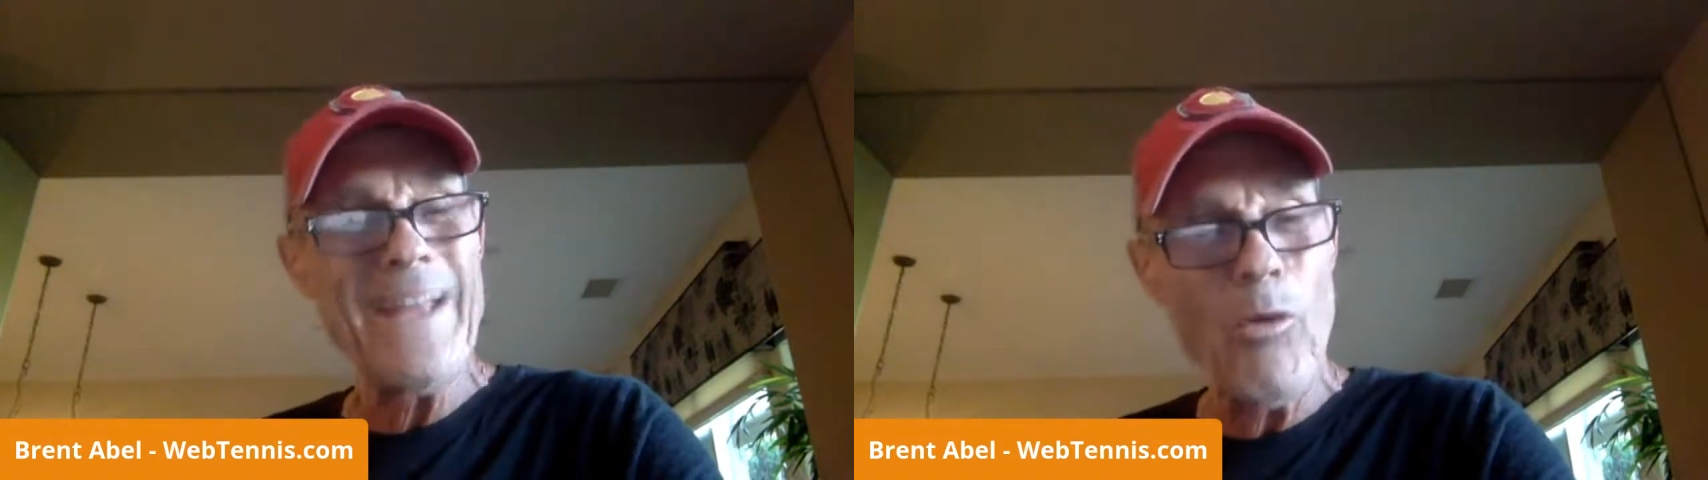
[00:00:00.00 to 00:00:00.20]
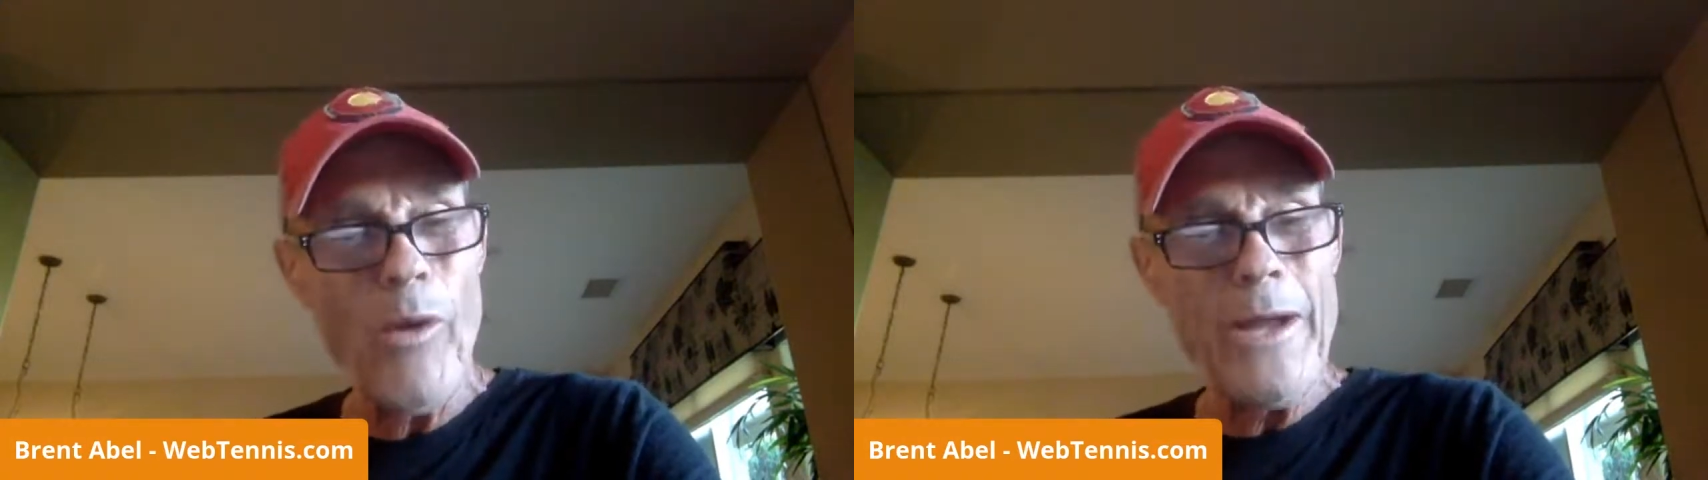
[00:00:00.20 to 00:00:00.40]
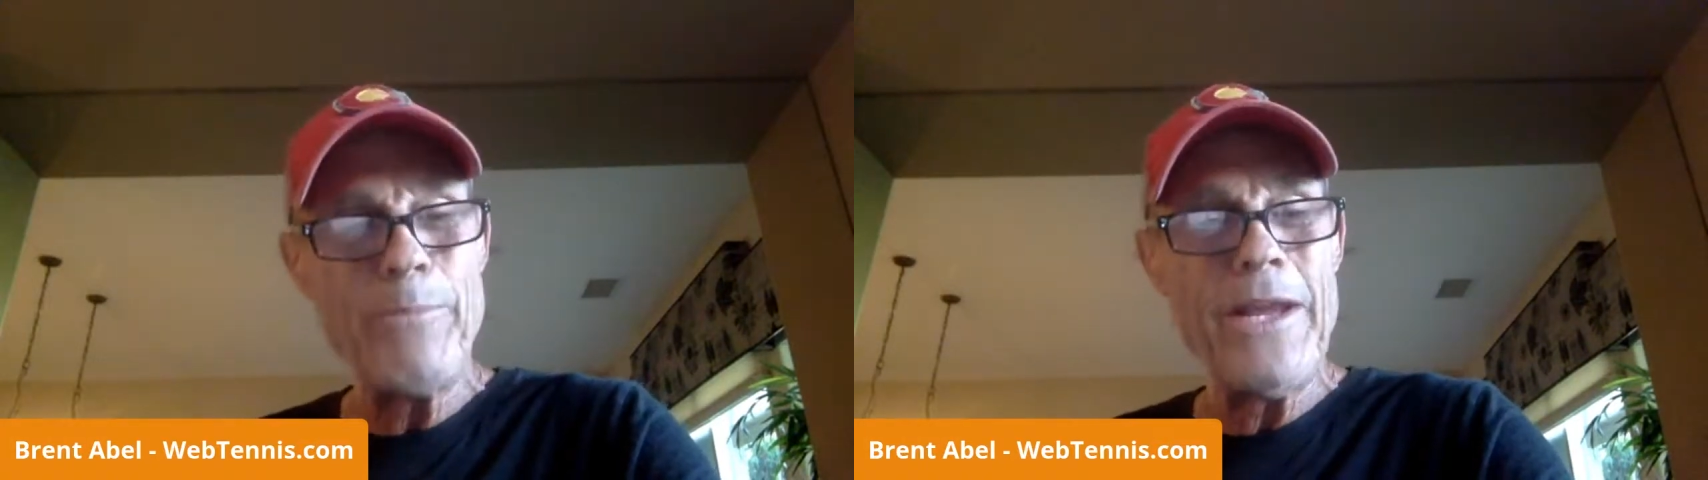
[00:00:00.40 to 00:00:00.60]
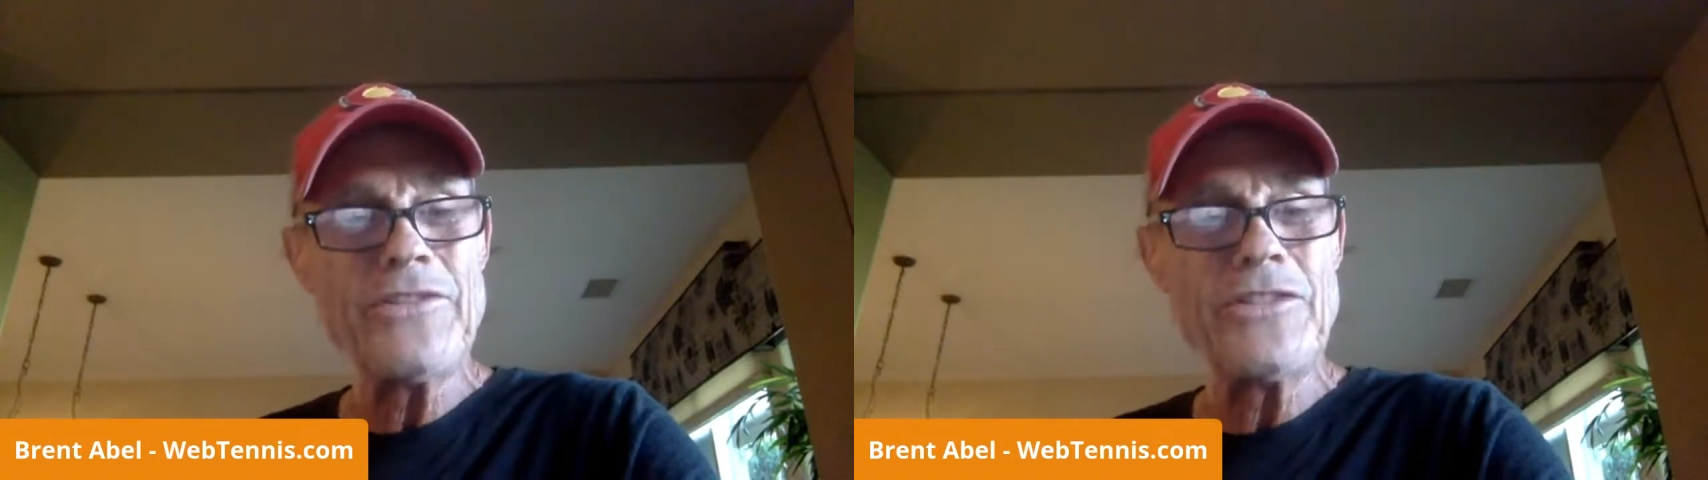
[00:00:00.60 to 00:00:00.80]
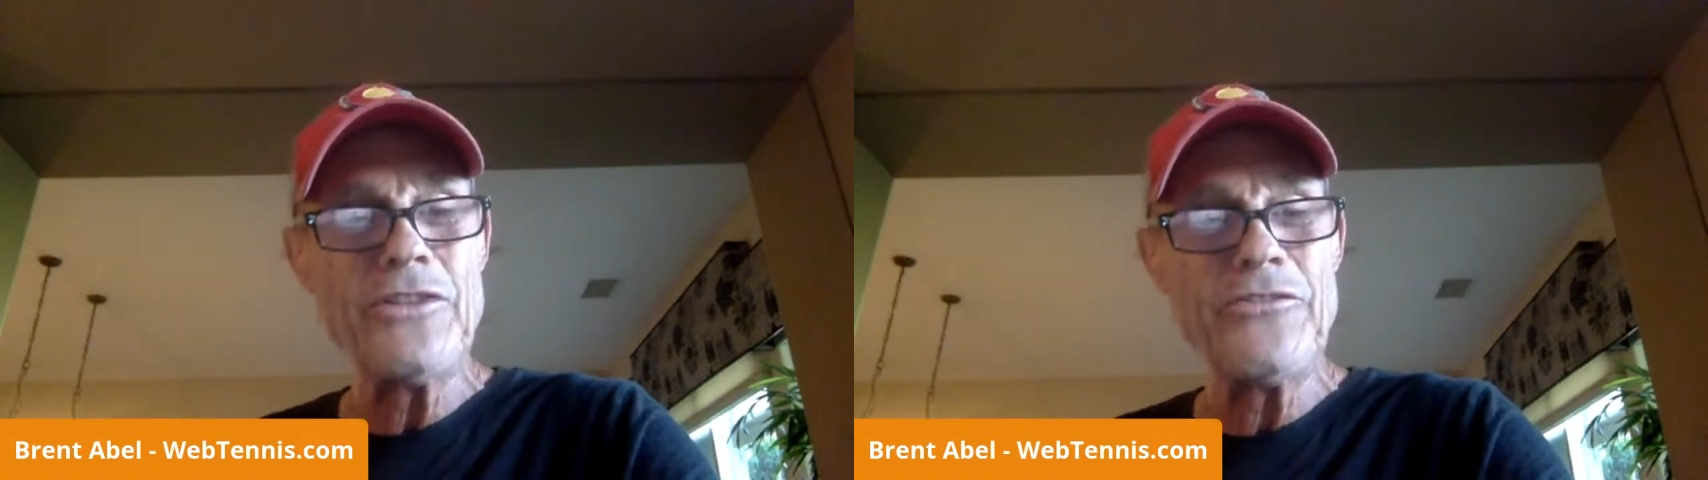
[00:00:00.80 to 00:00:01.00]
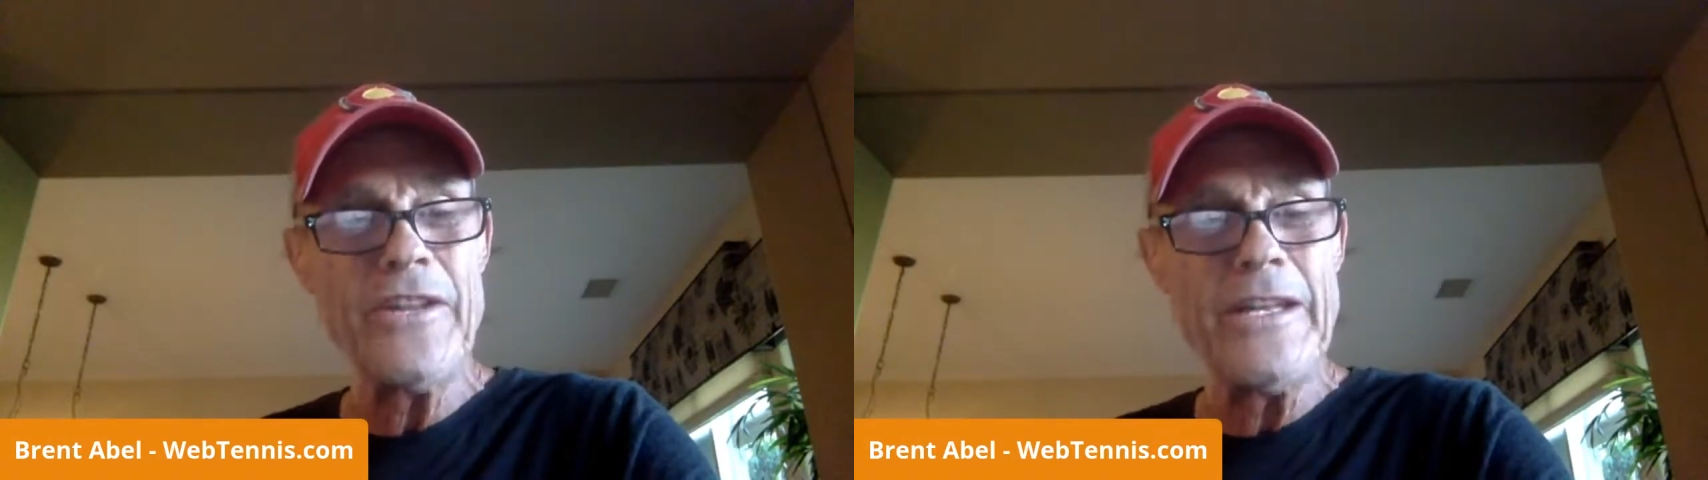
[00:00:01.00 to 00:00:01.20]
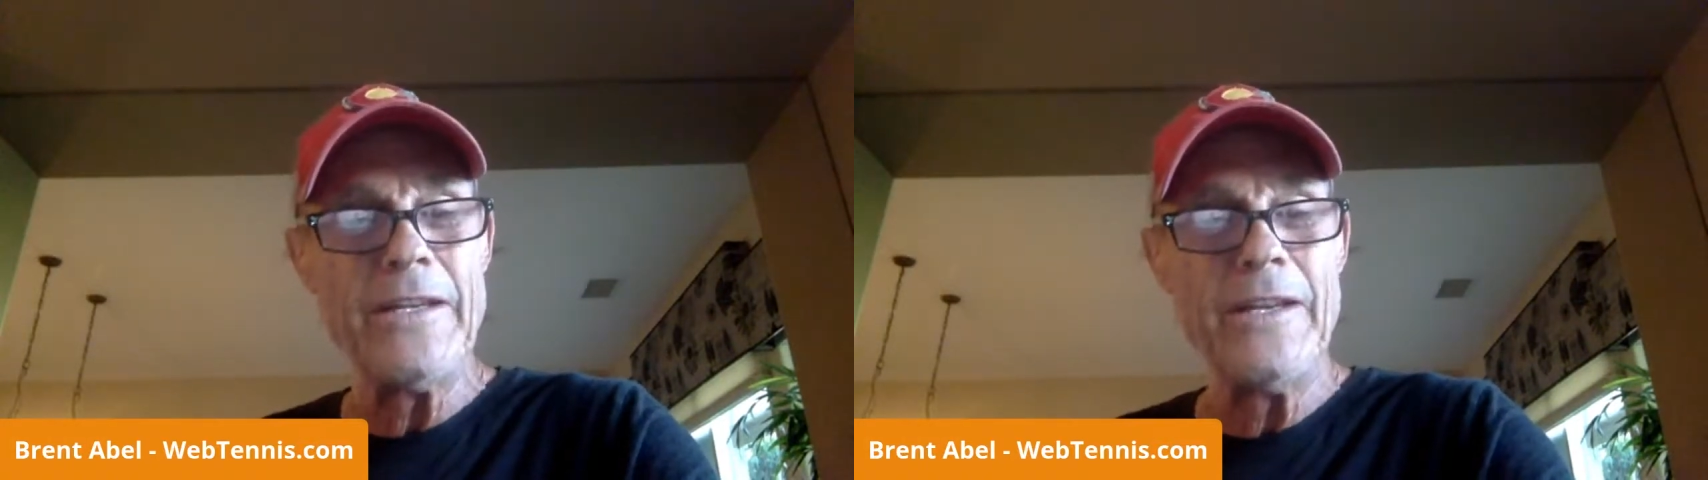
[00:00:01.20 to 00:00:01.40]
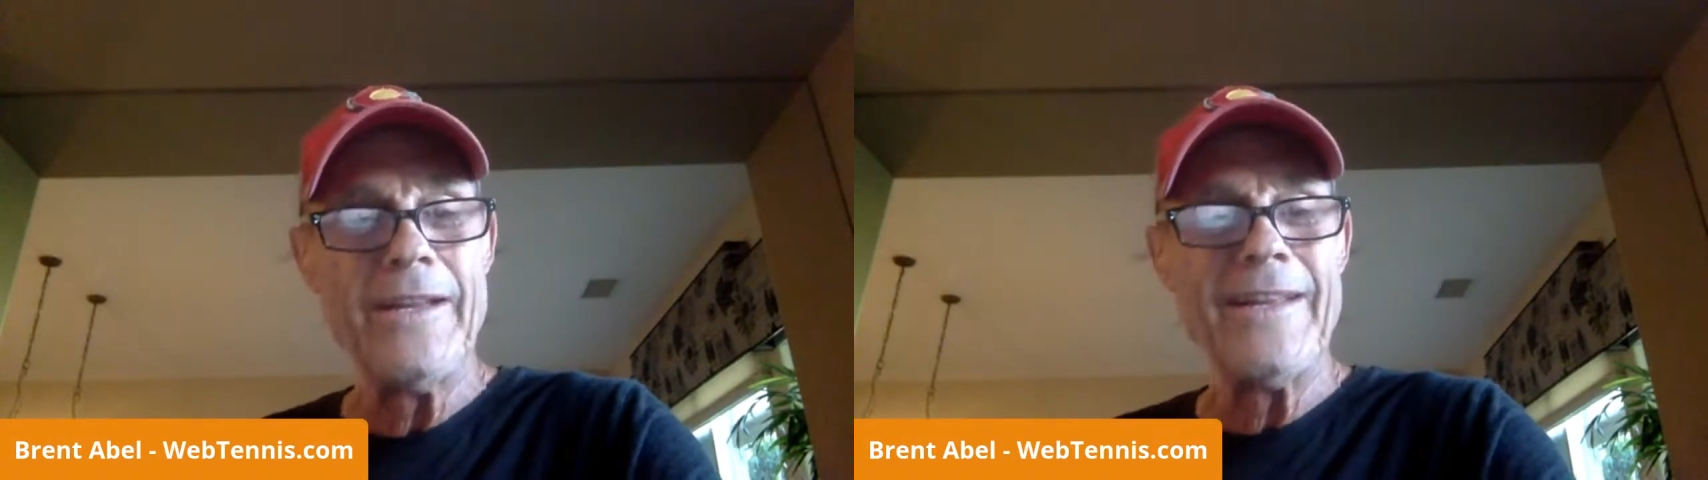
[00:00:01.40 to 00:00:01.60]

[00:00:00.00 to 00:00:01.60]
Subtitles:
that wide base in your feet.